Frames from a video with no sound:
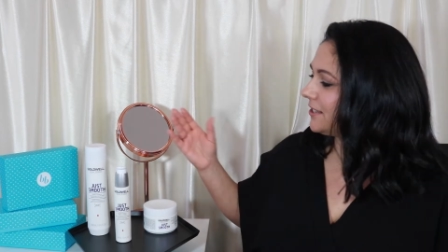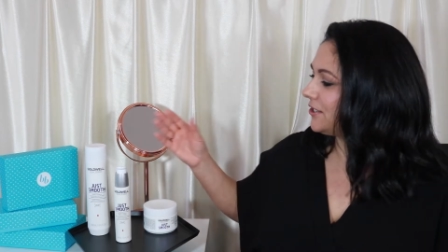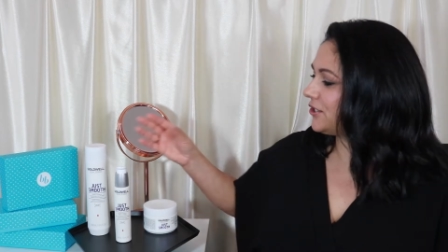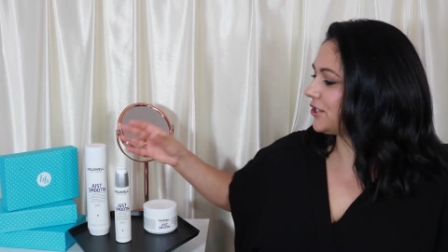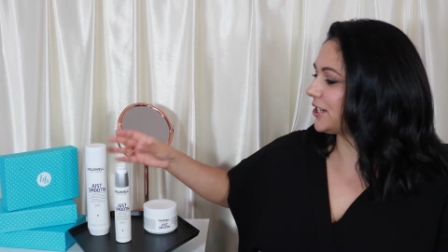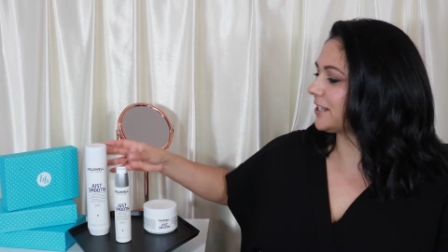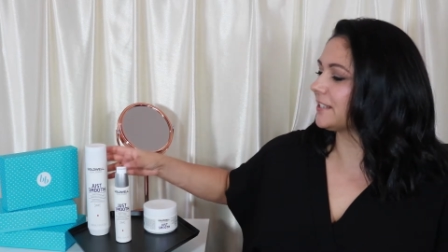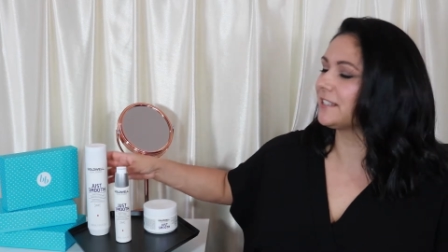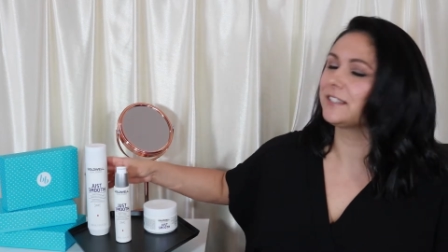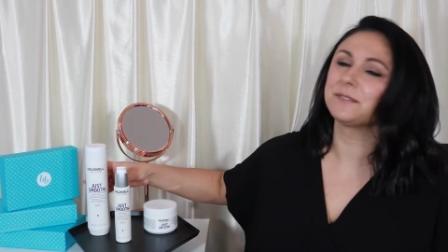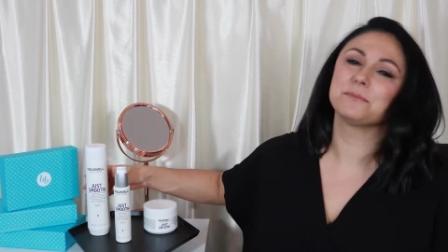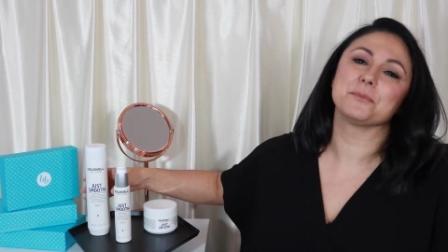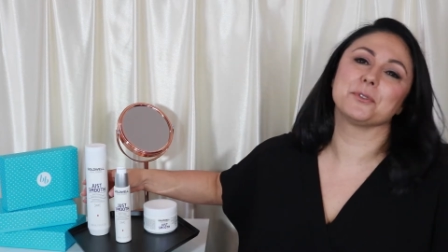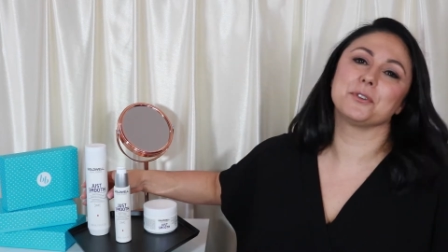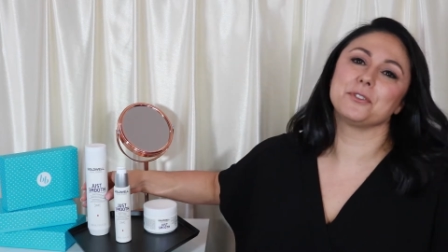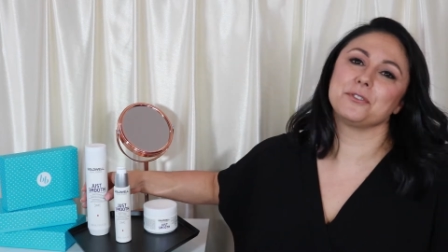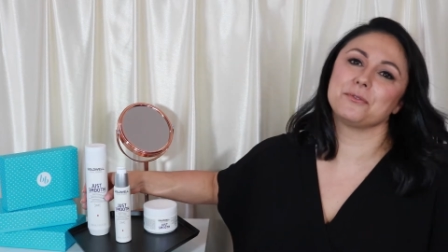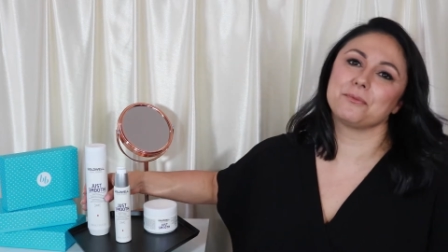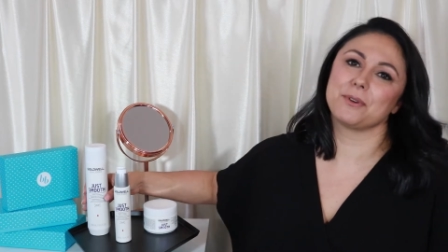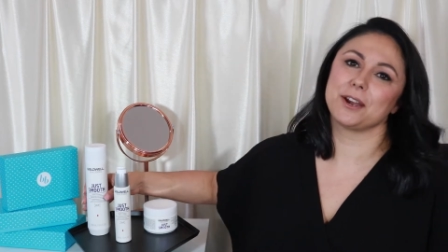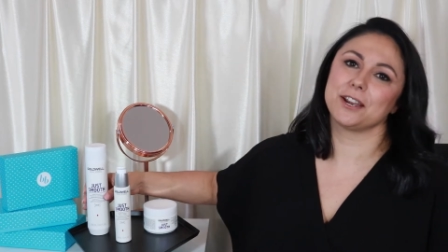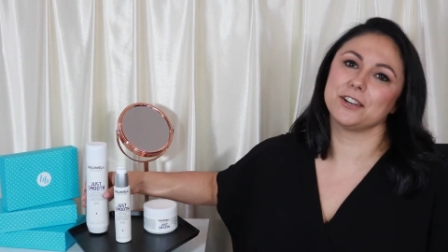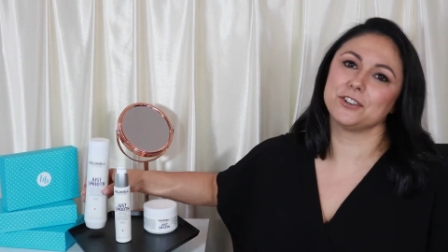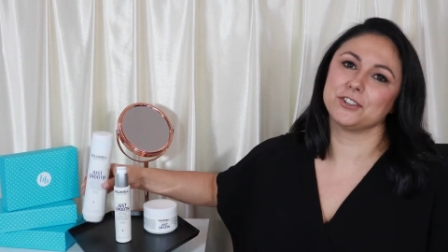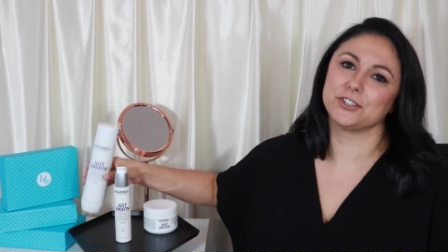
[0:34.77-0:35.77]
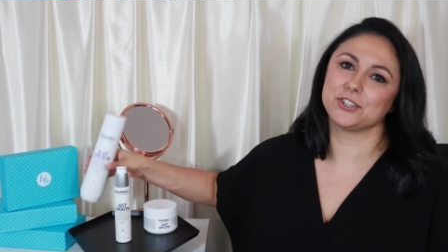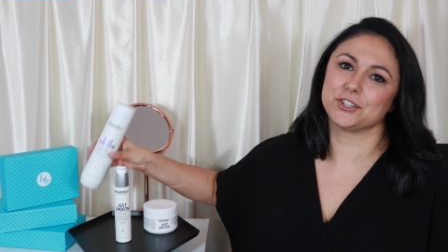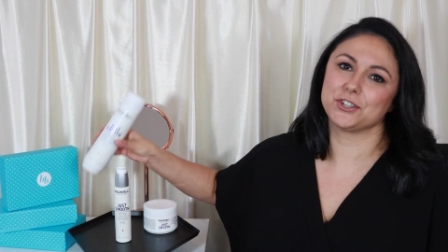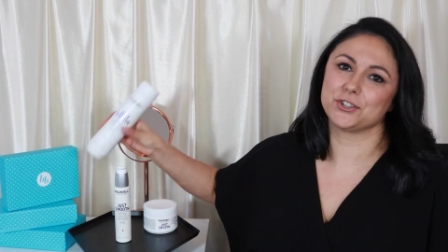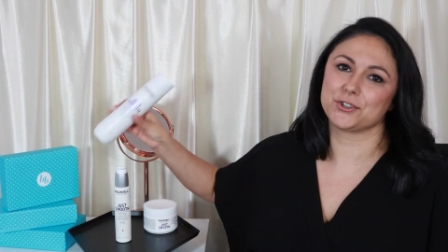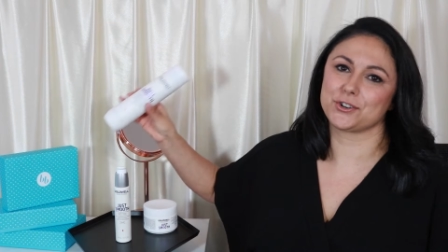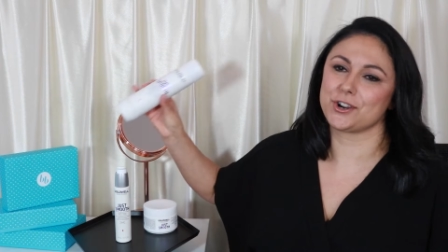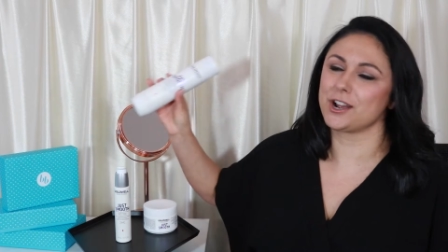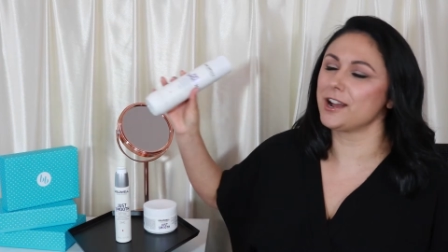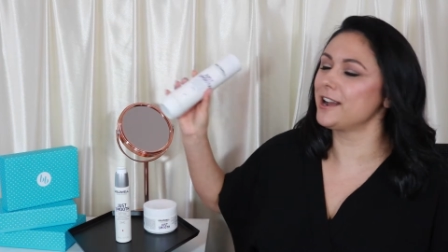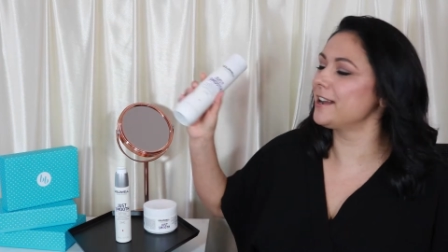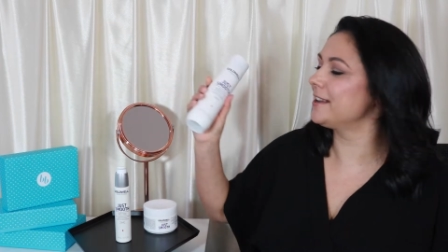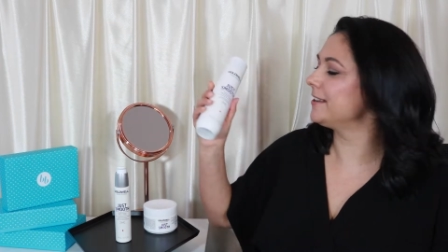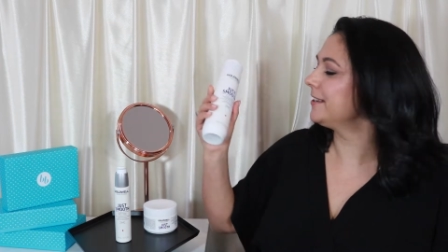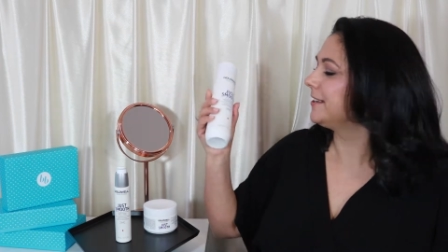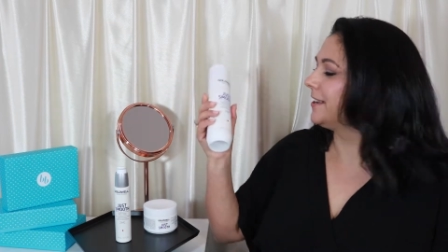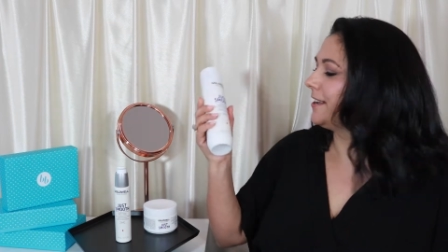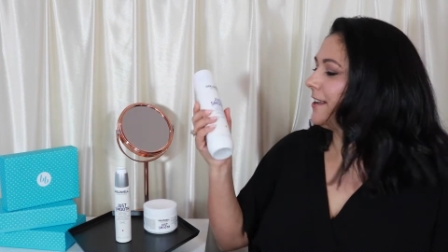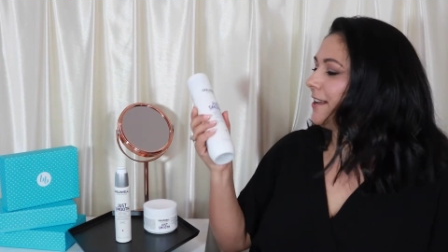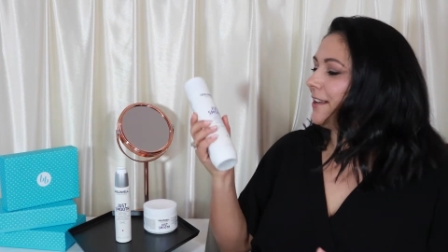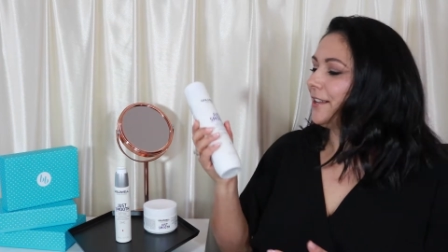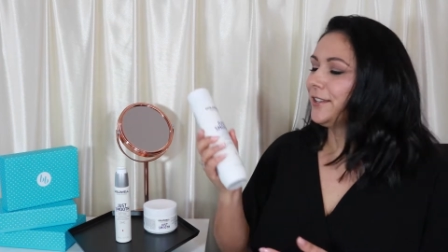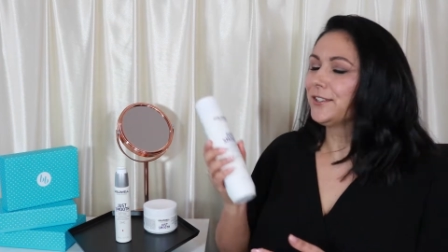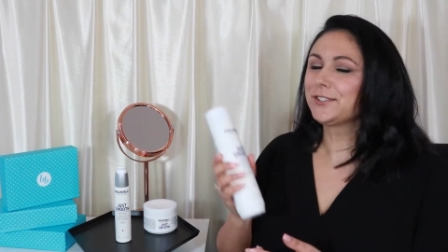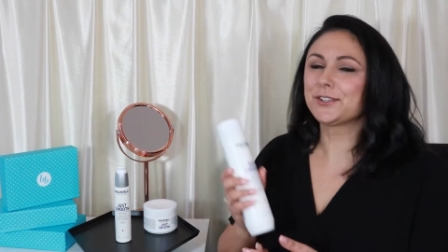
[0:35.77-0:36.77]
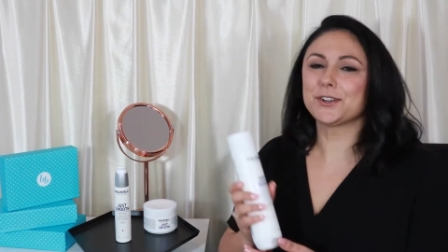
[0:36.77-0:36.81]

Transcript: the Just Smooth range to try.